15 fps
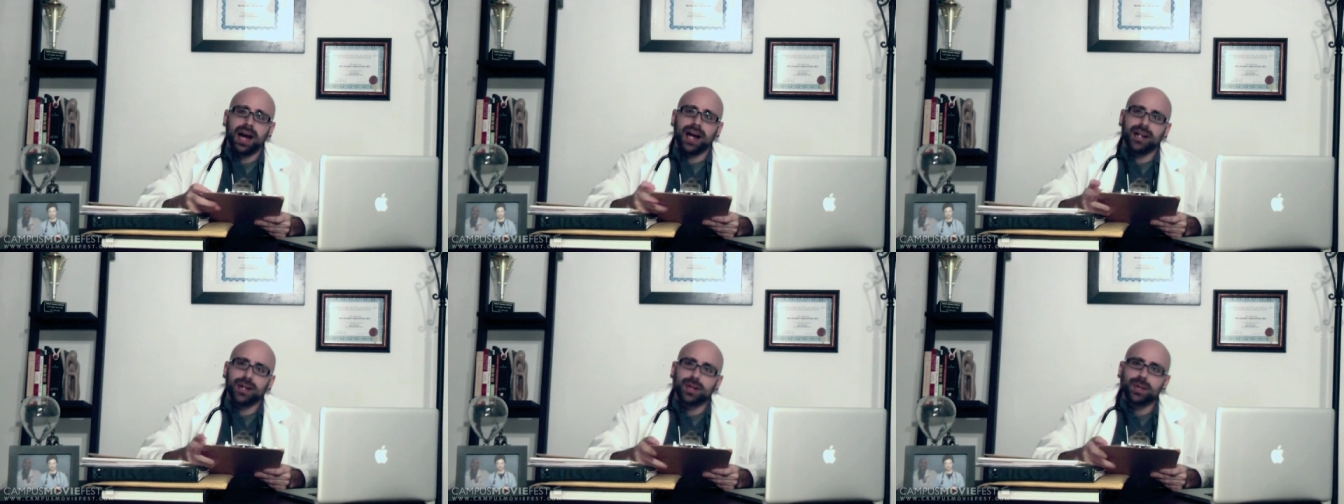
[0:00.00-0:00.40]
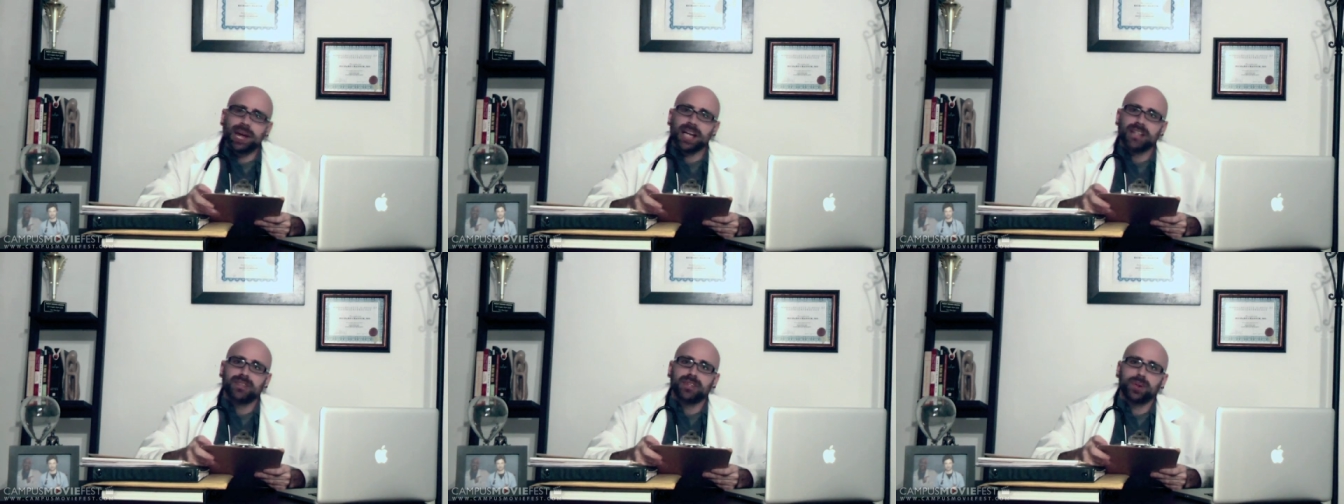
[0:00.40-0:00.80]
I know the
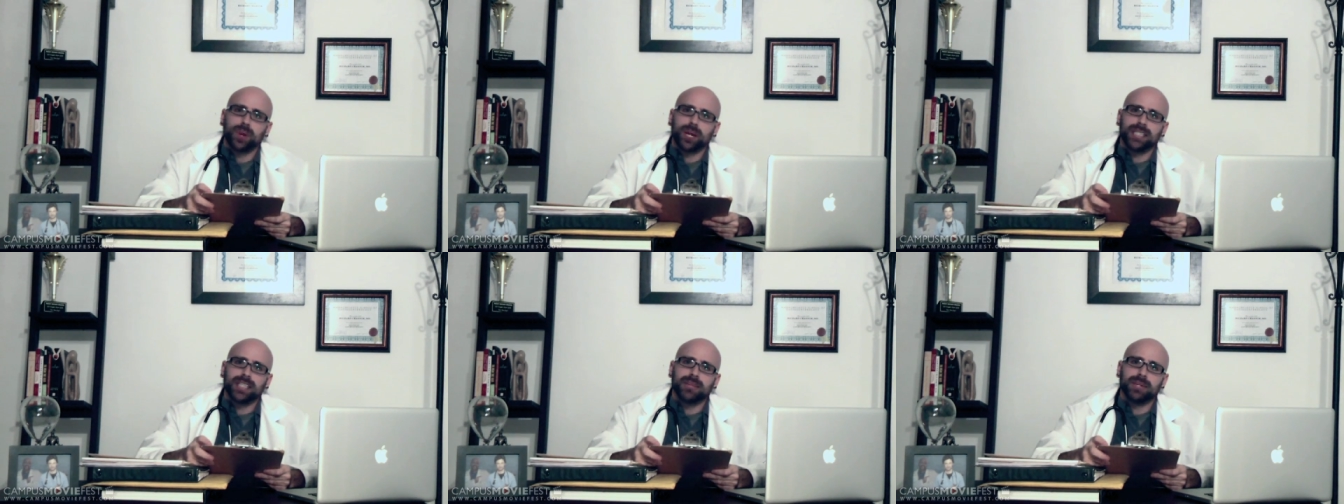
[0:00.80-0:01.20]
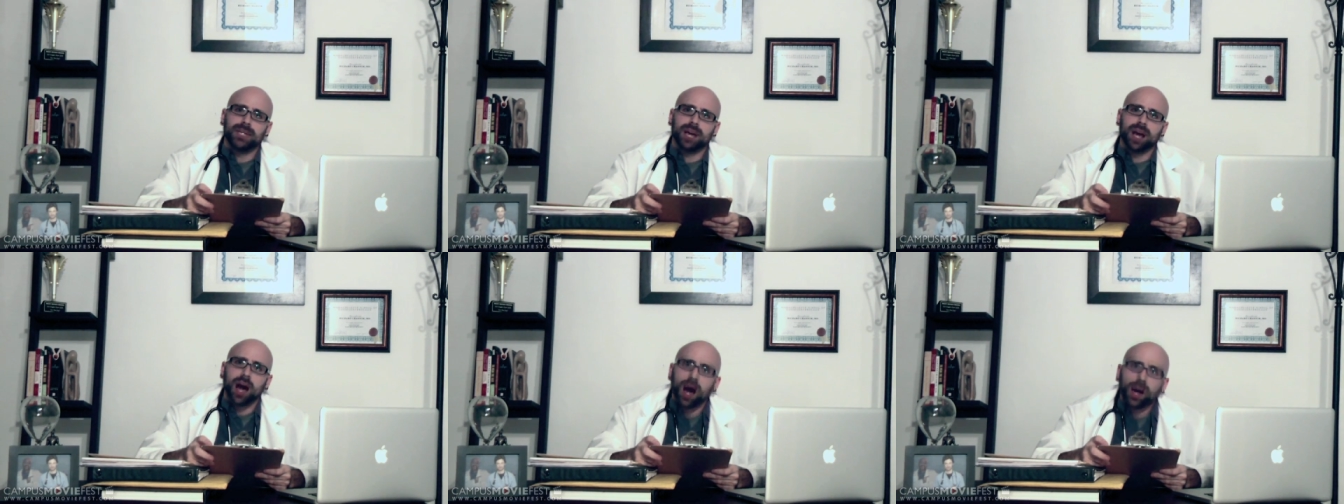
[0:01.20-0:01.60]
past few weeks have
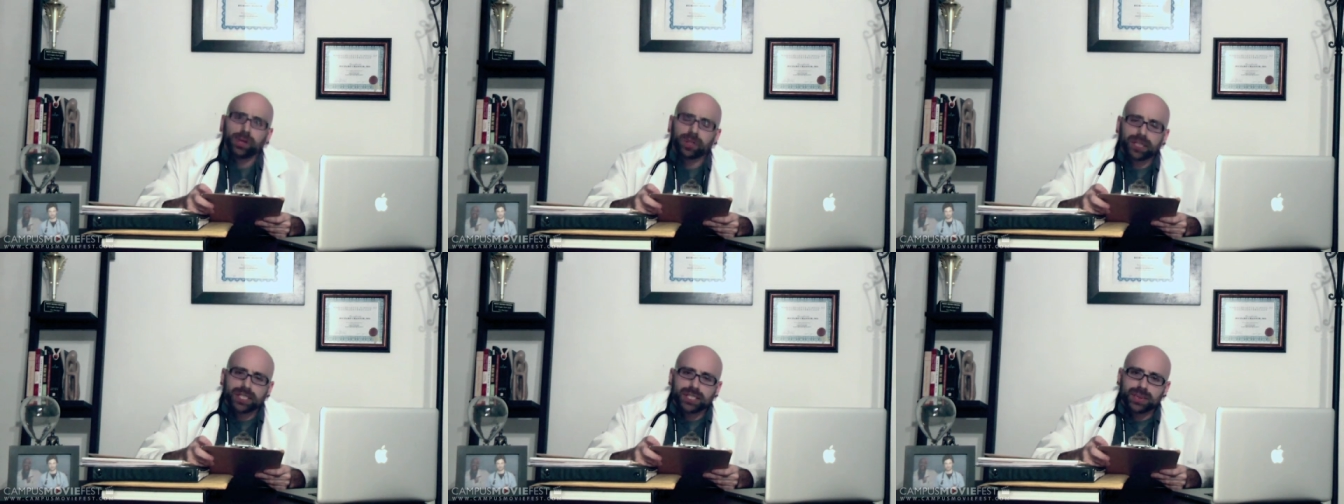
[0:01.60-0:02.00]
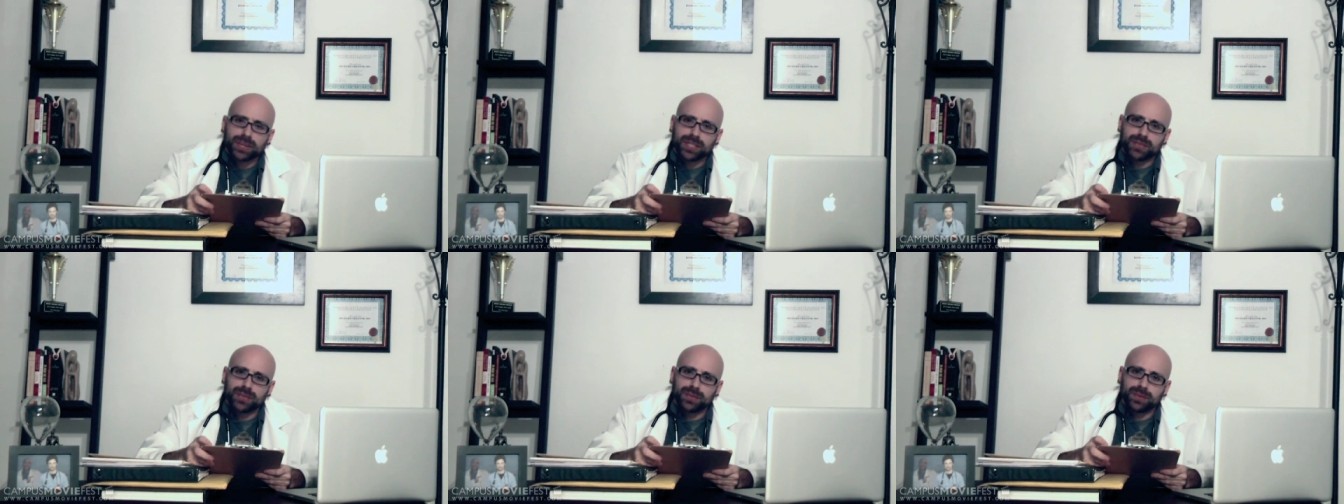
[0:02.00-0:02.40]
been utterly
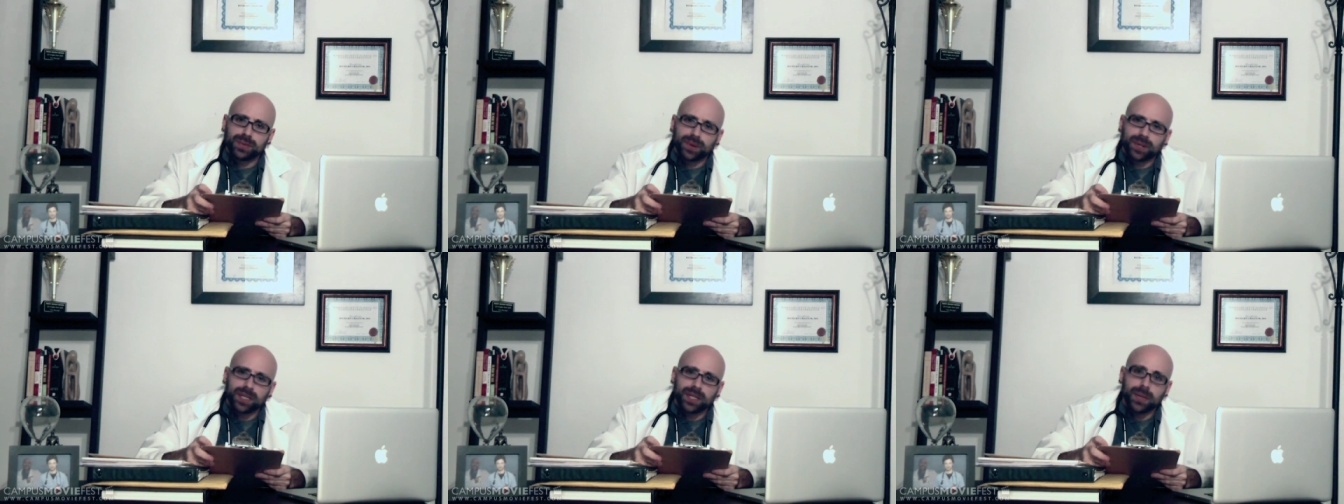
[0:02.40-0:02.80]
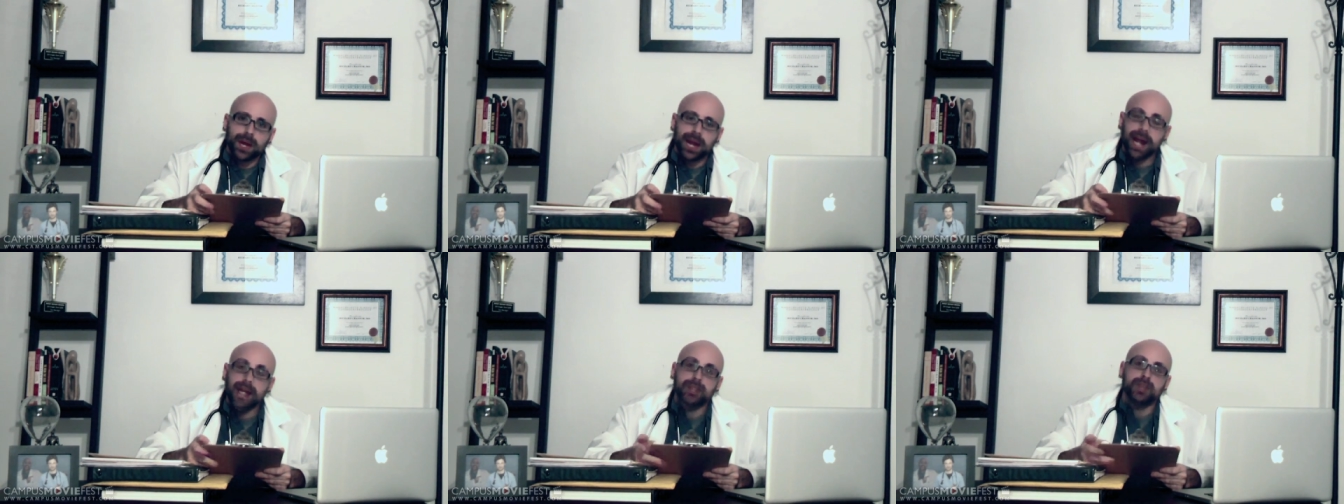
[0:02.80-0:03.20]
stressful for you,
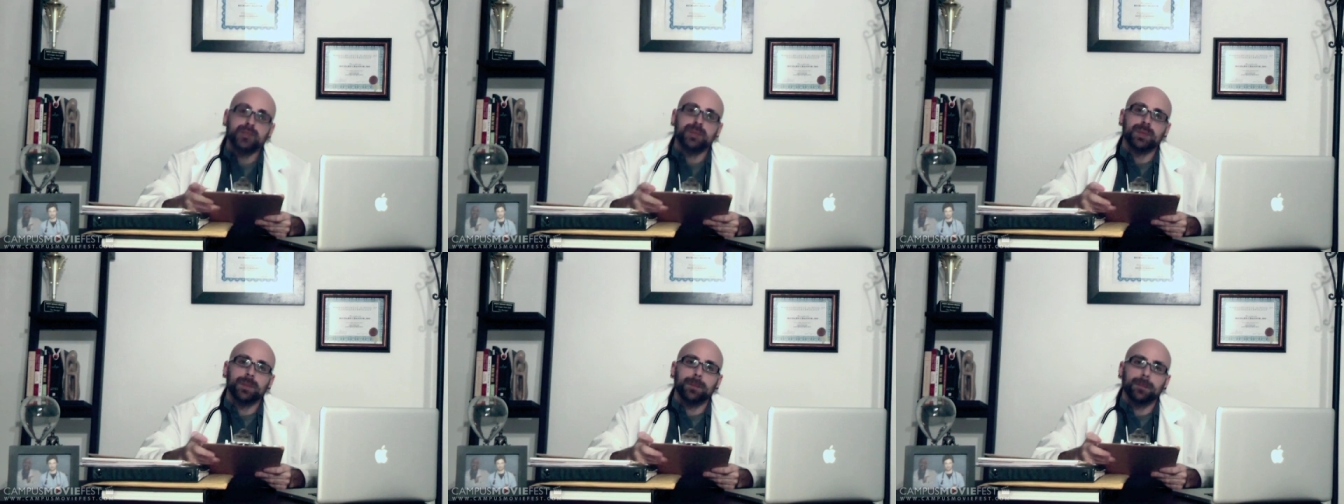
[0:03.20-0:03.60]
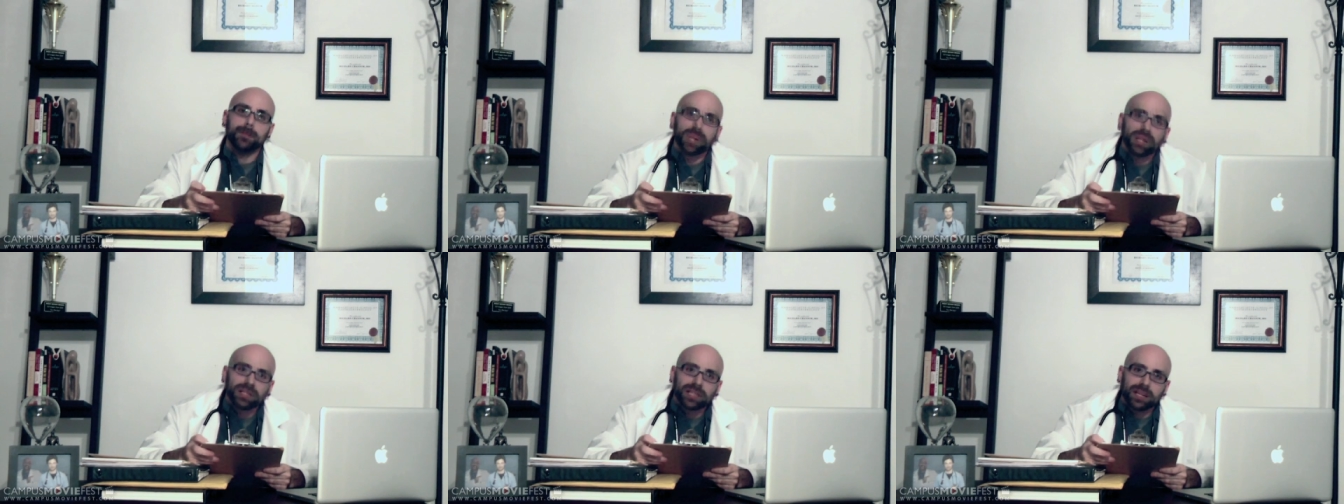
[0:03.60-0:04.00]
and you've been
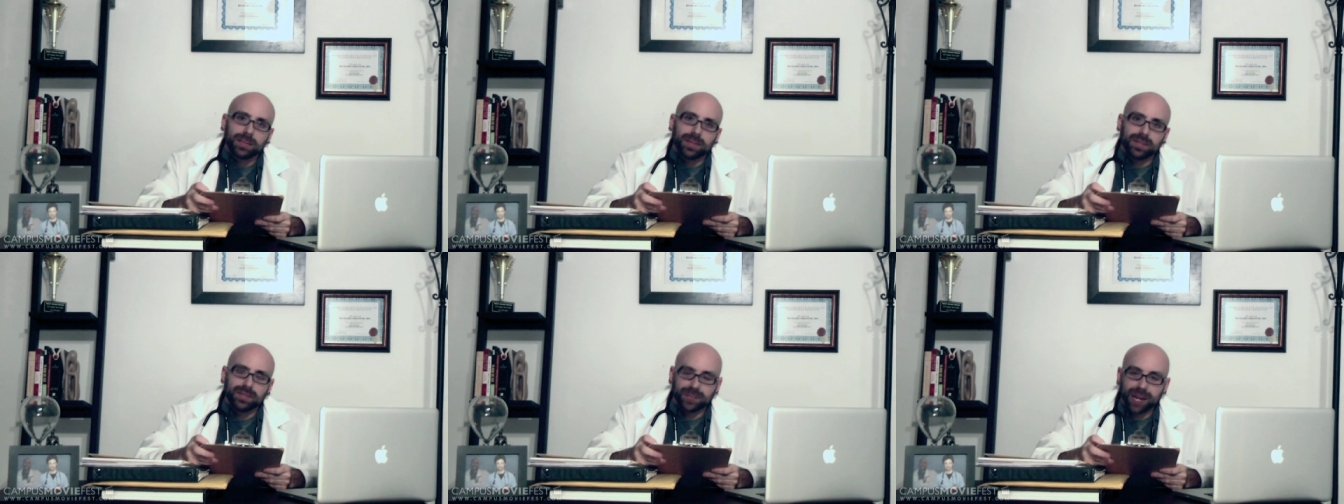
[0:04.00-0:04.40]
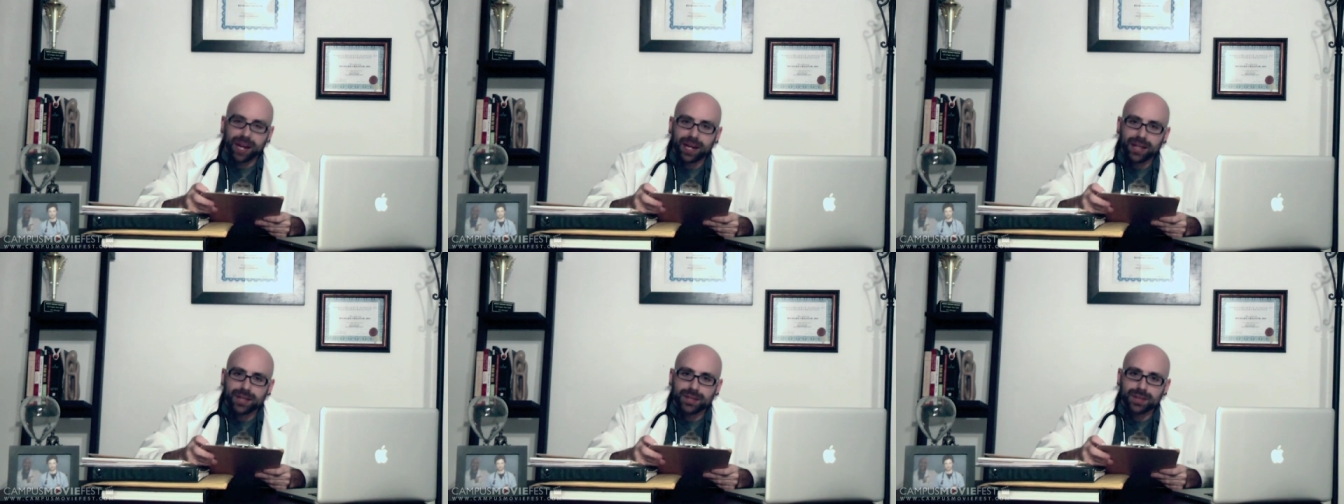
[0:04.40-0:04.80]
milking me for
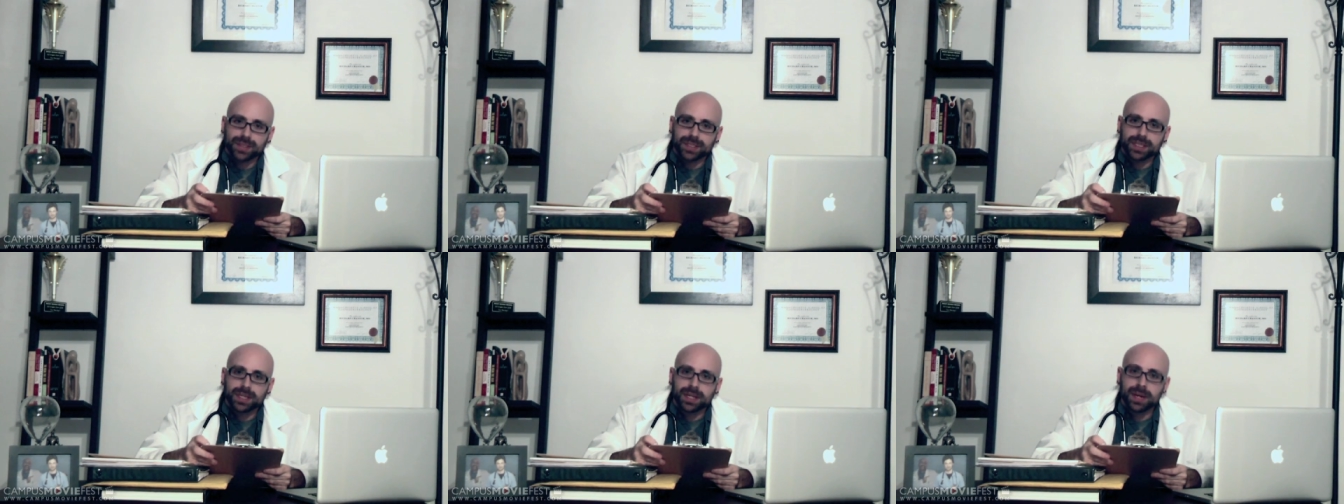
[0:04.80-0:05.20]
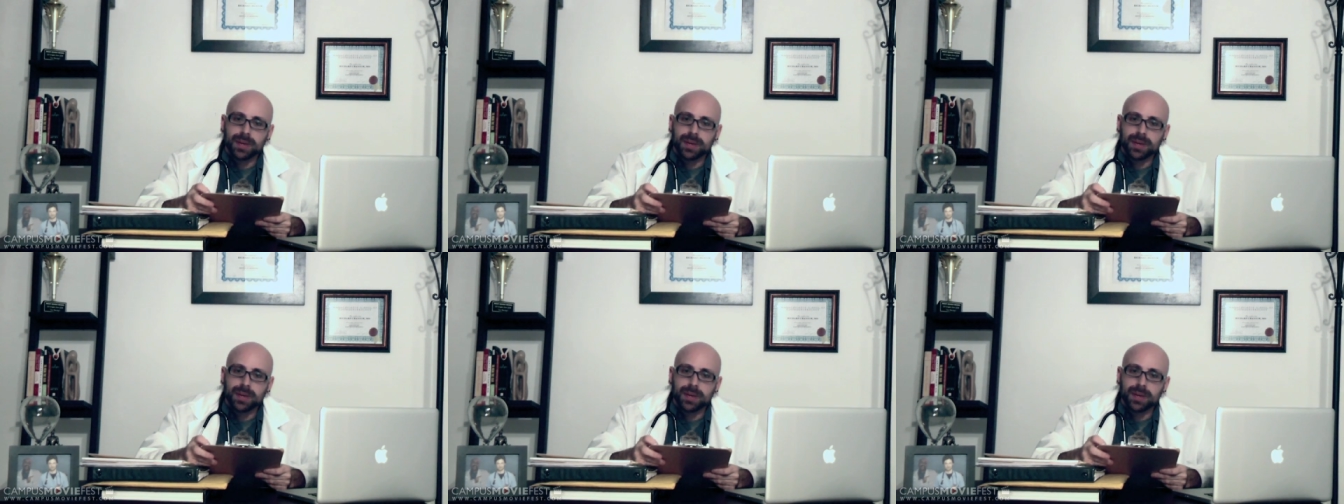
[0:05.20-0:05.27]
answers.